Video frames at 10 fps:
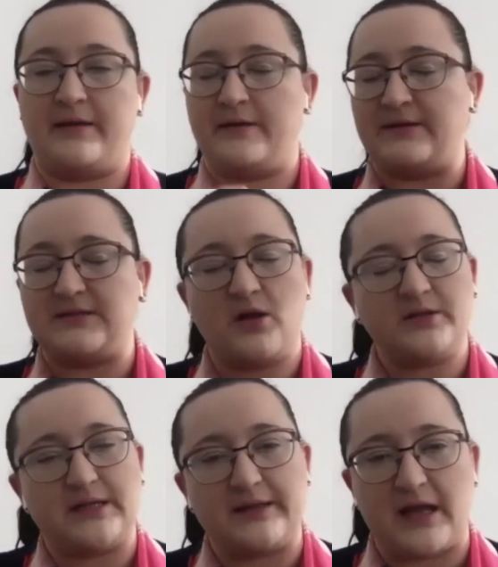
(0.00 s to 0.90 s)
it's not
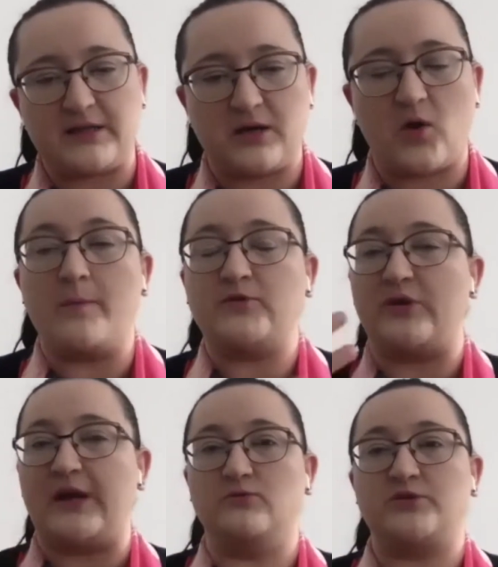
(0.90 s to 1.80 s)
that uncommon to
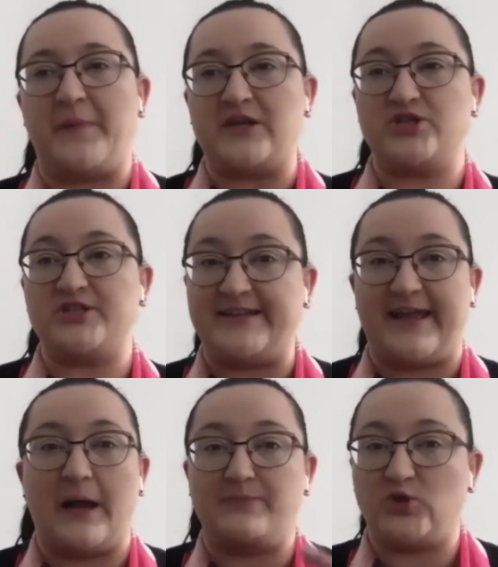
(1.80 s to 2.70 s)
encounter patients that
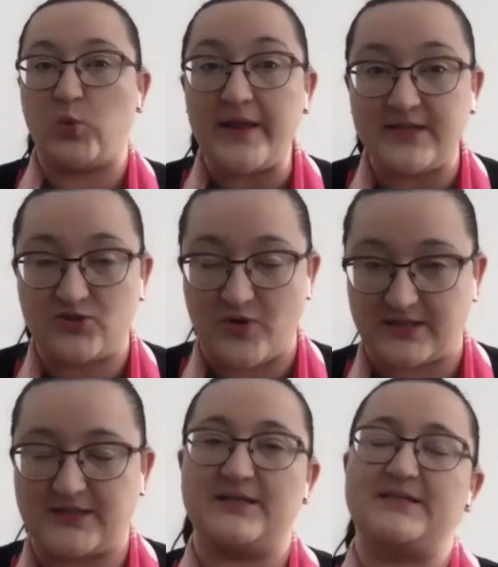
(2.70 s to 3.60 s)
take up to 20
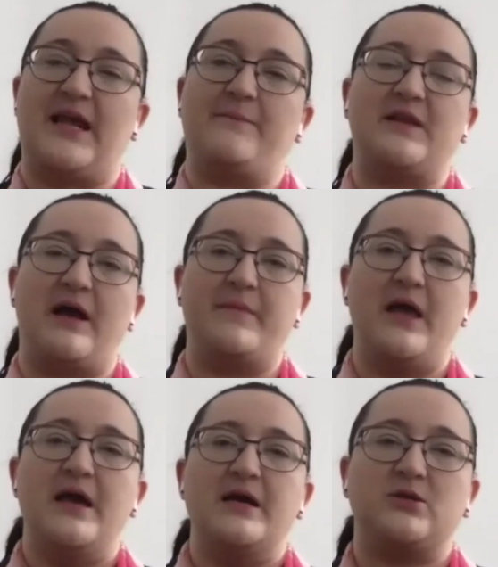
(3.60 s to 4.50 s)
drugs at the same time.
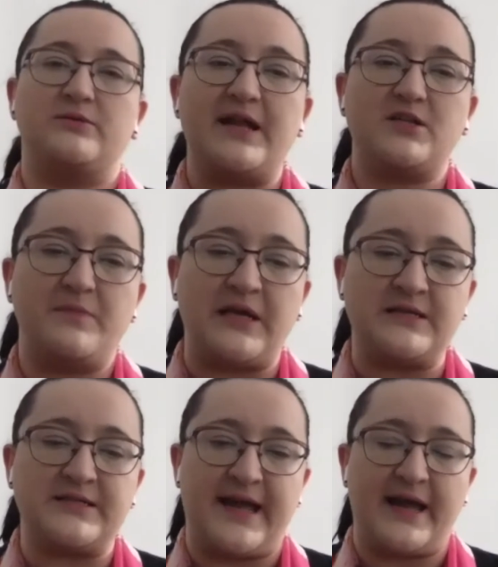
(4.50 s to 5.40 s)
So that
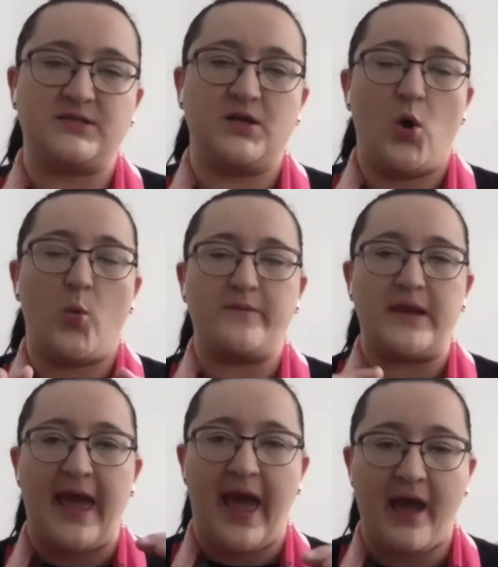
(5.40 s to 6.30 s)
means that when
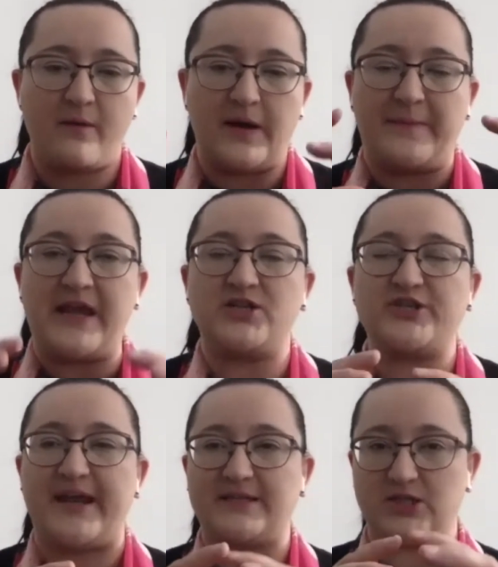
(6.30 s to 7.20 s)
a patient
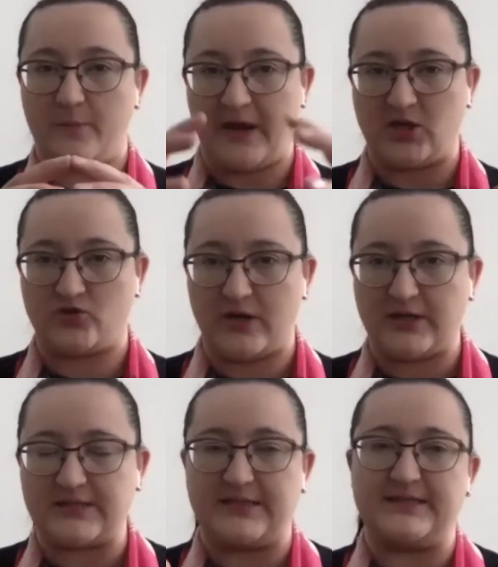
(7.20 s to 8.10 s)
takes so many
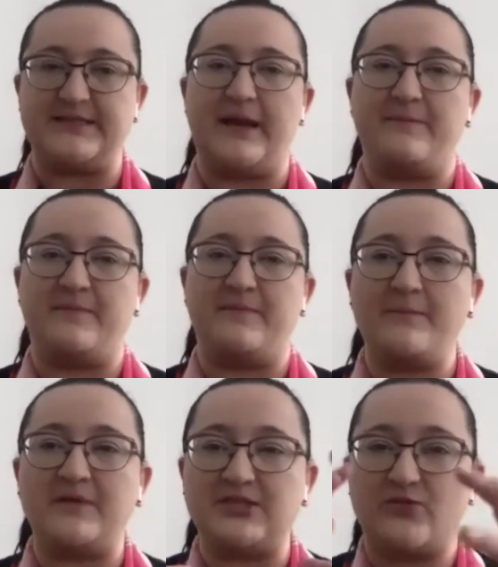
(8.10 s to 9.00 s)
drugs at the same
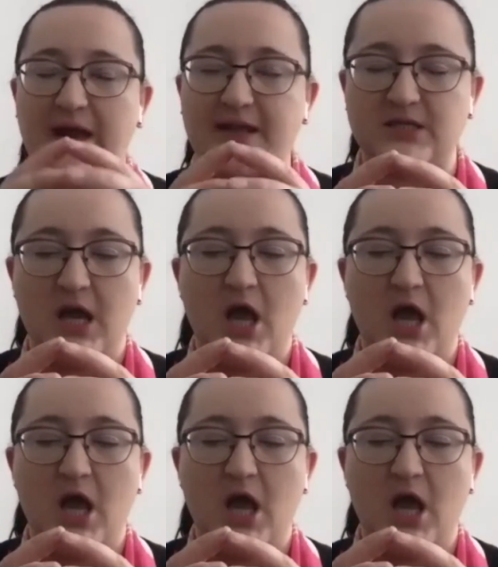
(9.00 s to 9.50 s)
time, this creates